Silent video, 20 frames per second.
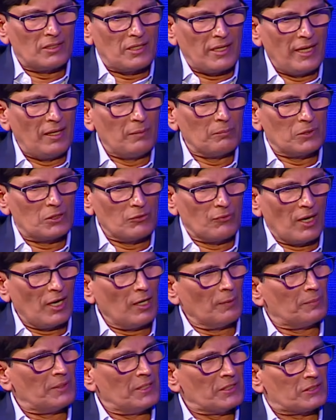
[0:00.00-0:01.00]
team
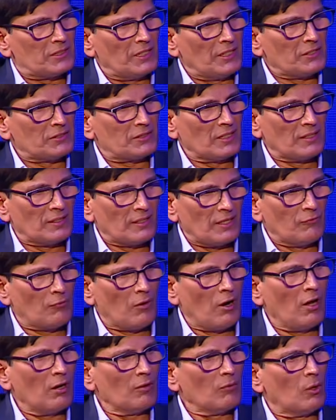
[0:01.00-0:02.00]
develop these things and
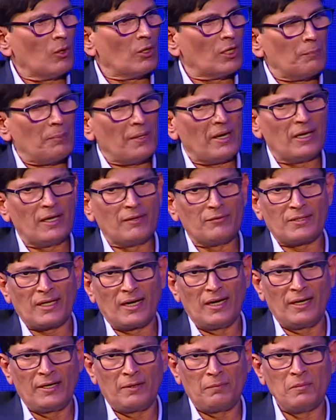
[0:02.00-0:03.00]
evolve over a period of
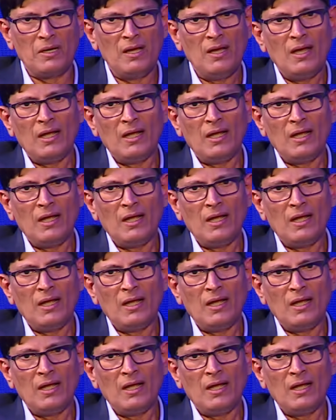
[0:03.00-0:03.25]
time.